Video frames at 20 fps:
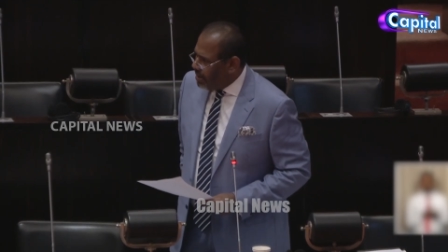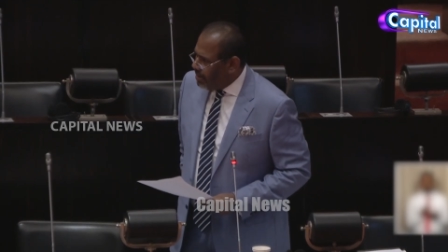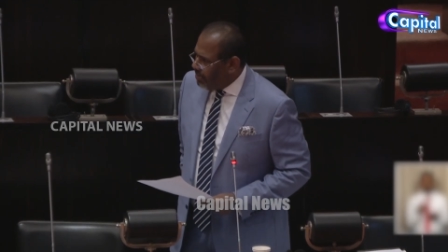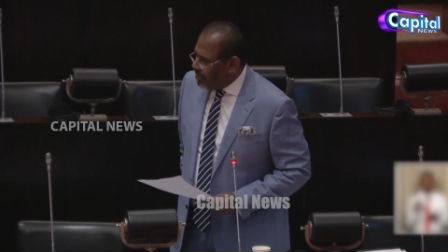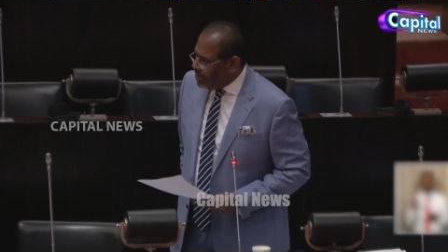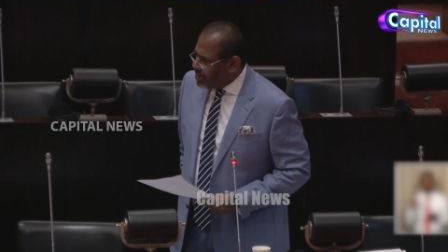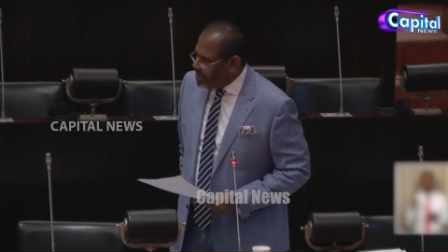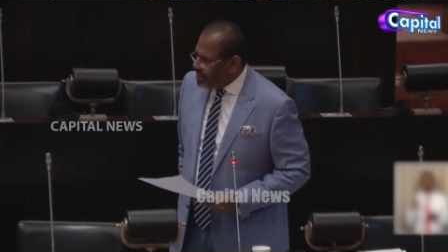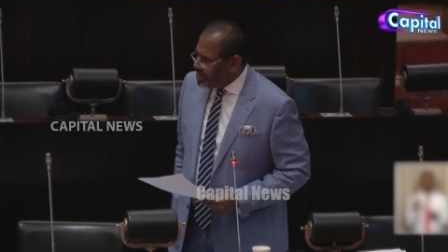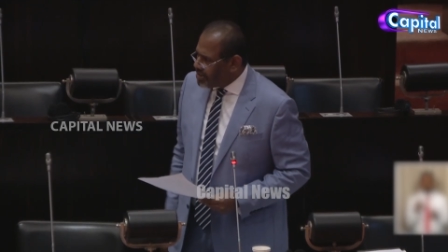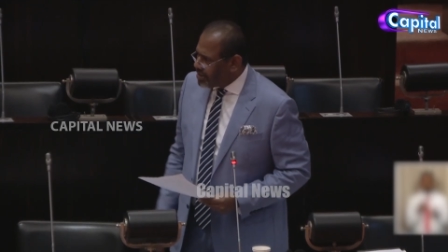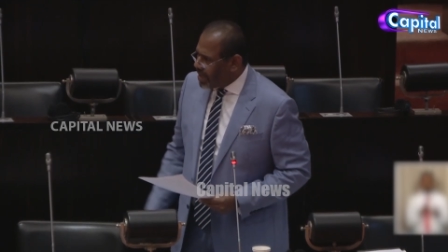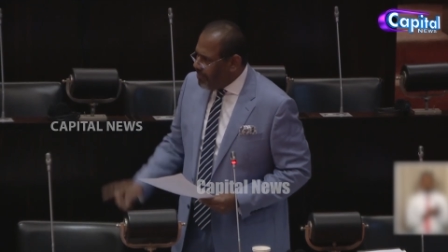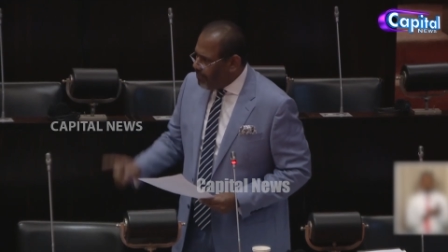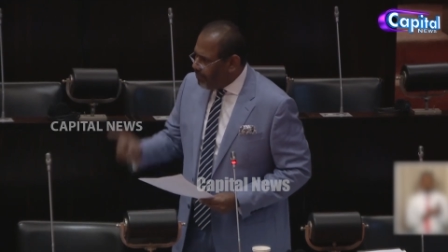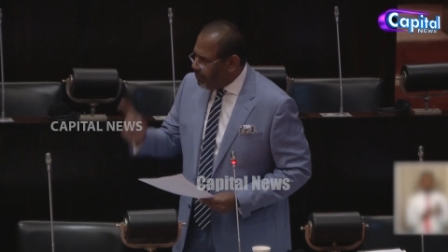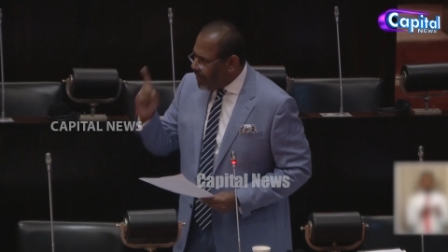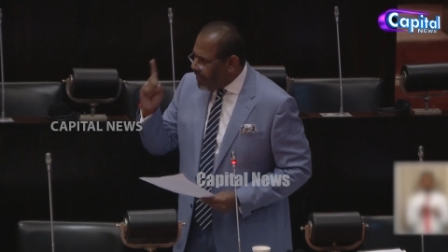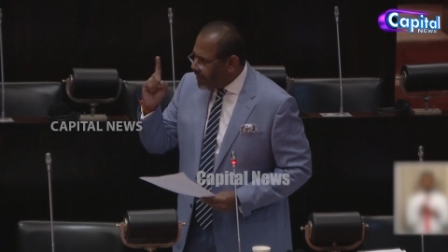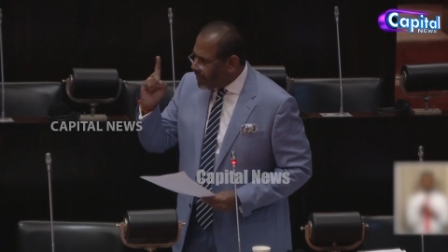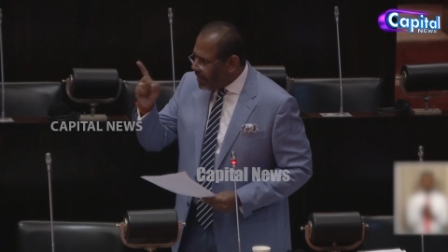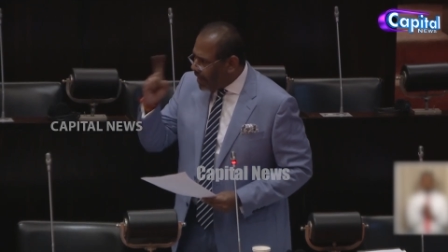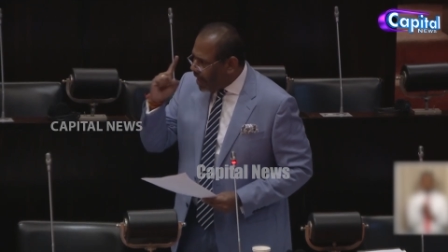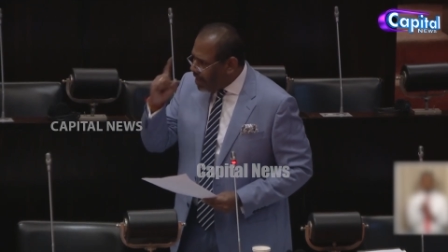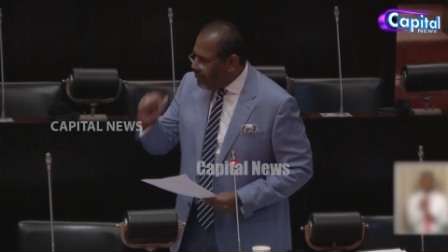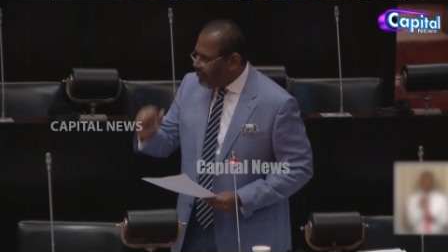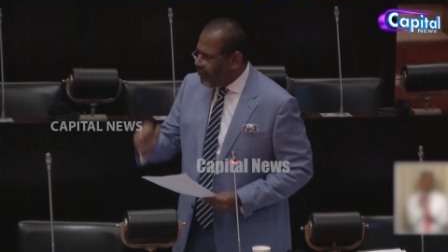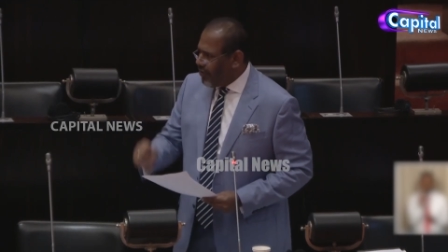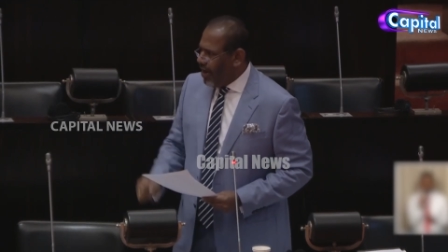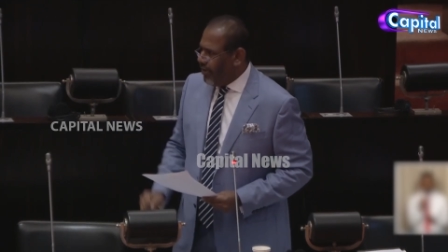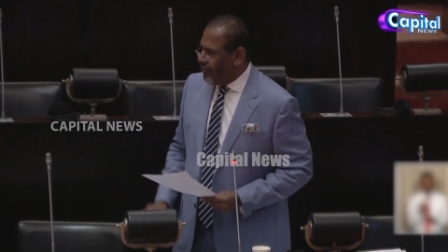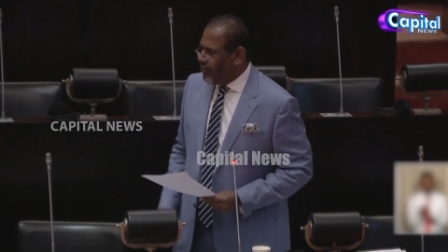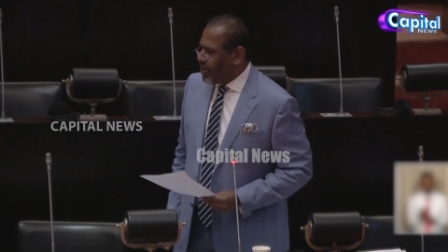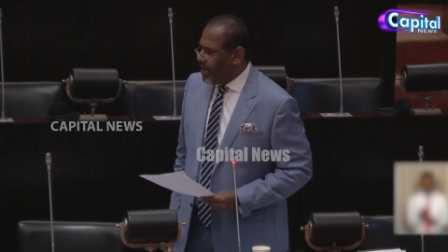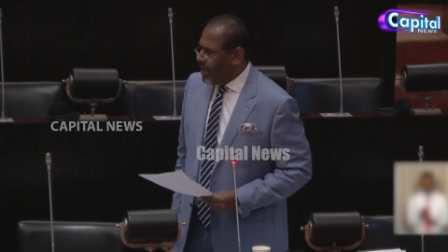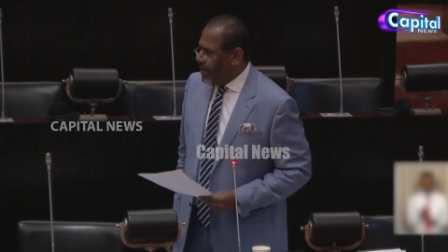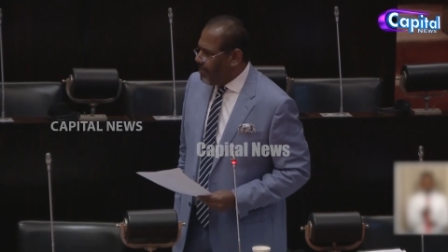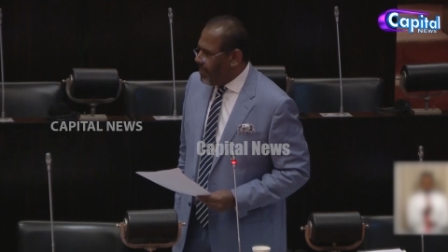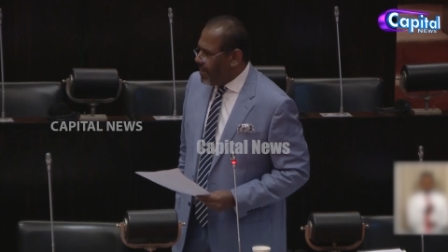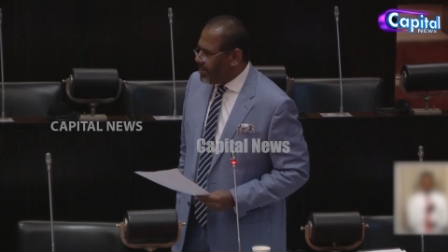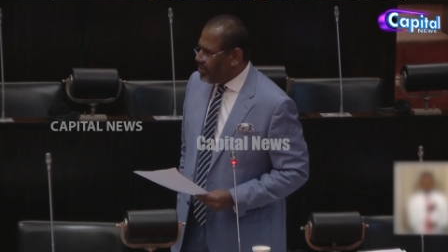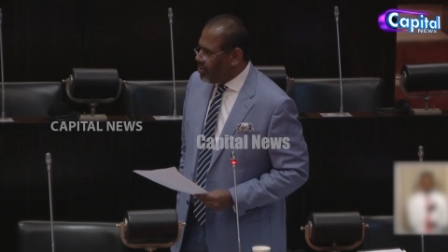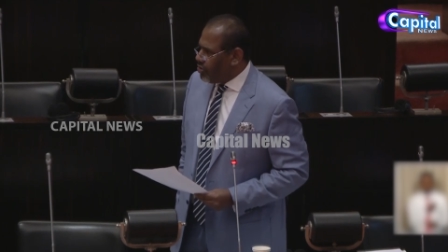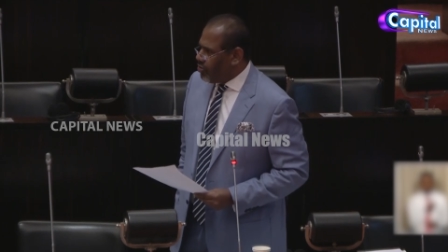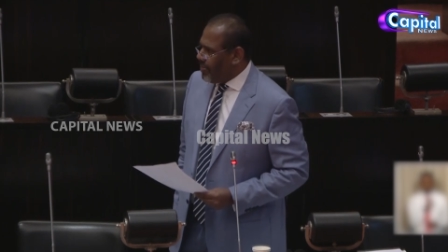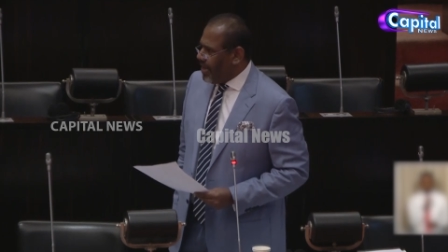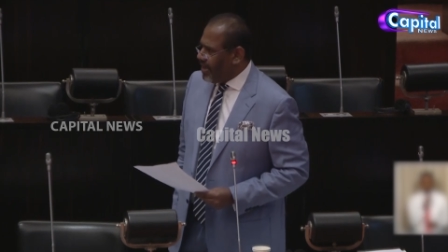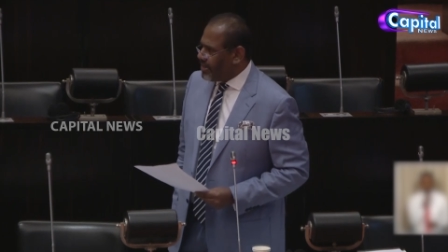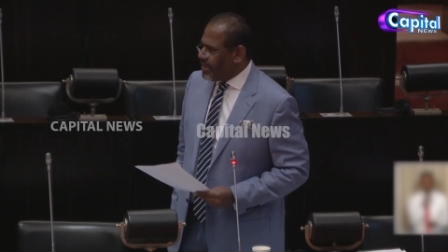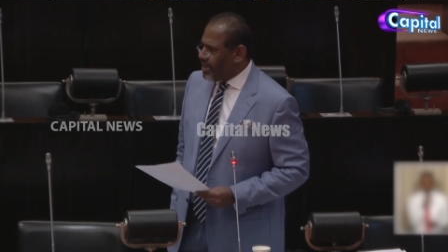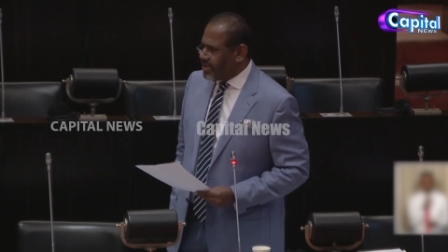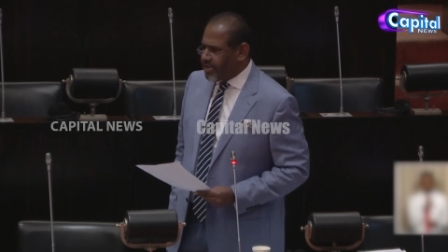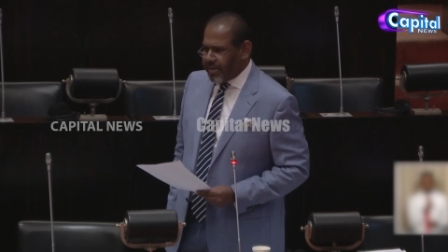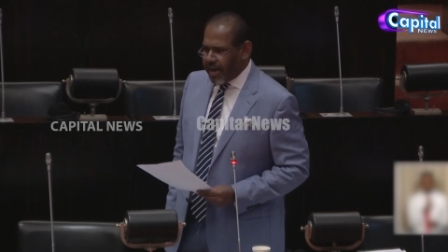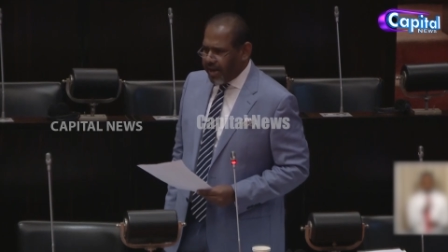Because it is completely unfair for an ambassador to make such.